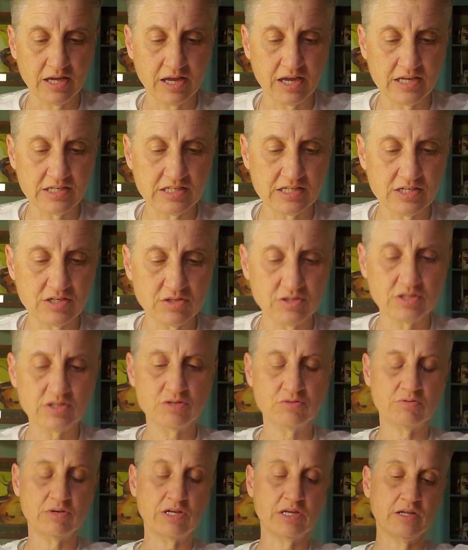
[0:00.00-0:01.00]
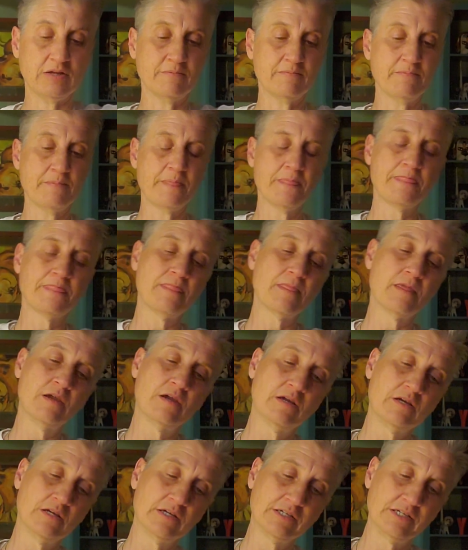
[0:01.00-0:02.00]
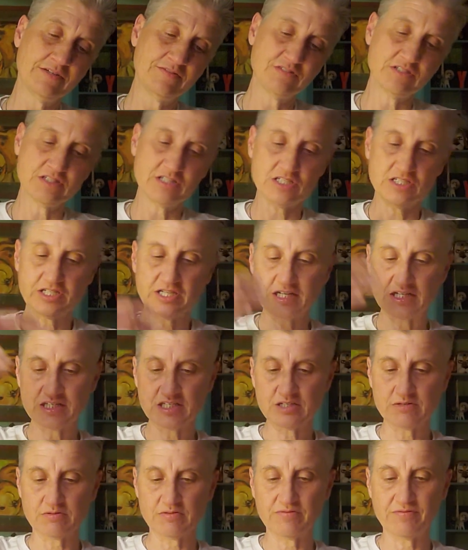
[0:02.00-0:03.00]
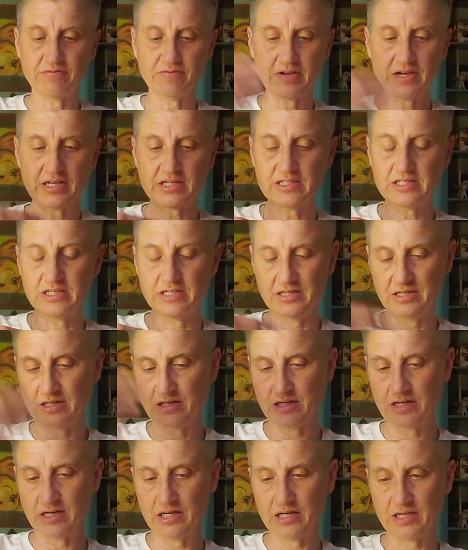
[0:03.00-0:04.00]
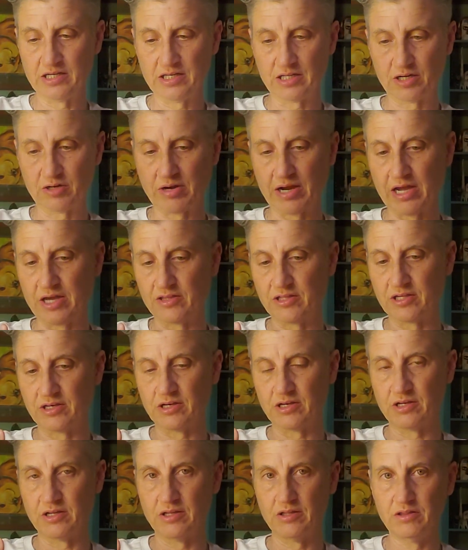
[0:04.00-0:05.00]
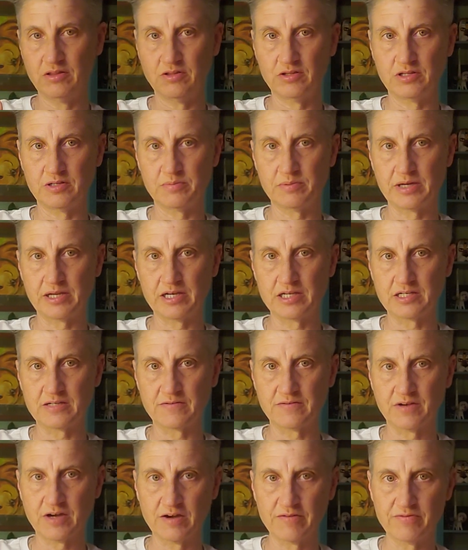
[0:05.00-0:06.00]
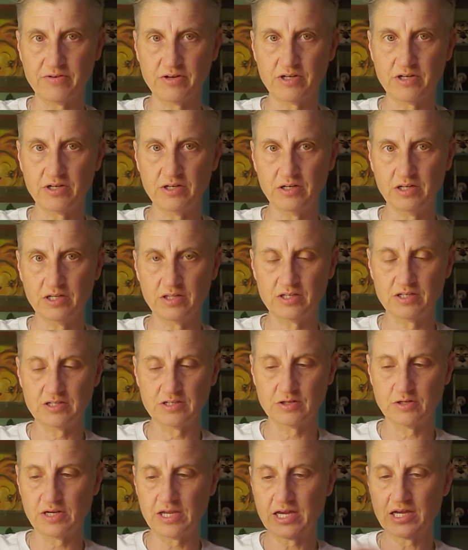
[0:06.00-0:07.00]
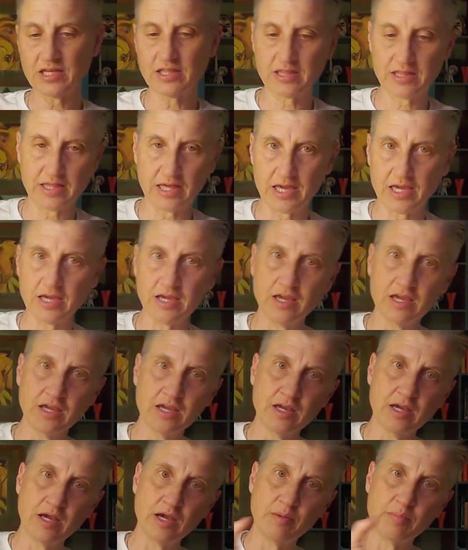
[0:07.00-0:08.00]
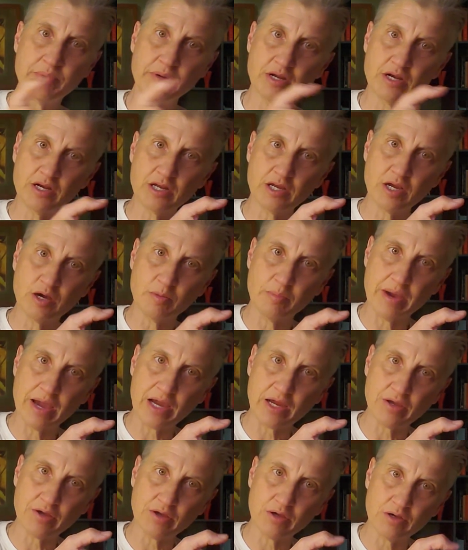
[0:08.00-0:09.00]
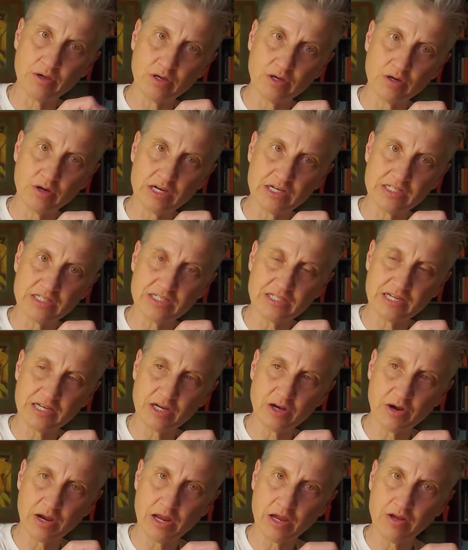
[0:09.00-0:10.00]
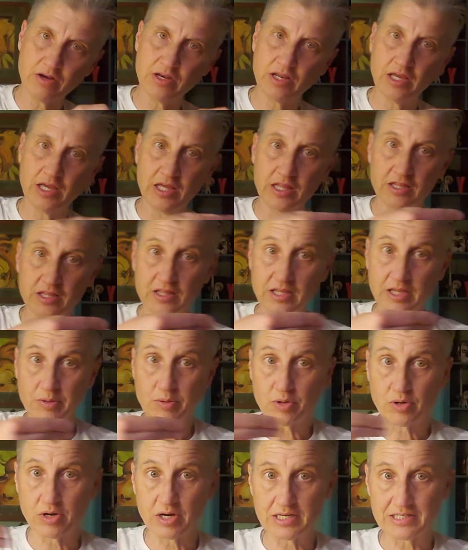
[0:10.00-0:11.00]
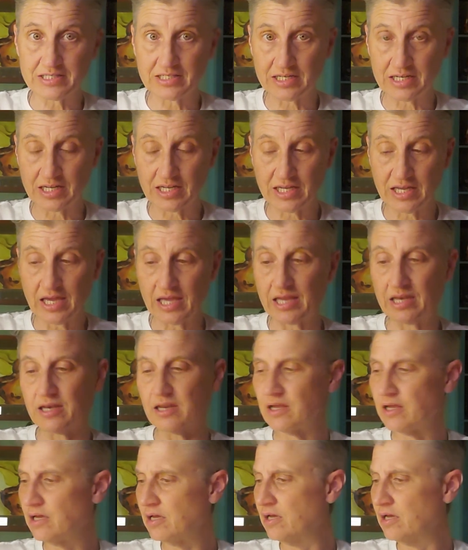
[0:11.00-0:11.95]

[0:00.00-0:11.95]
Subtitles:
as I do this reading. It gives us a chance to reflect on the ground that these planets have covered in the zodiac. They appear to go back across that ground, then they will cross it again.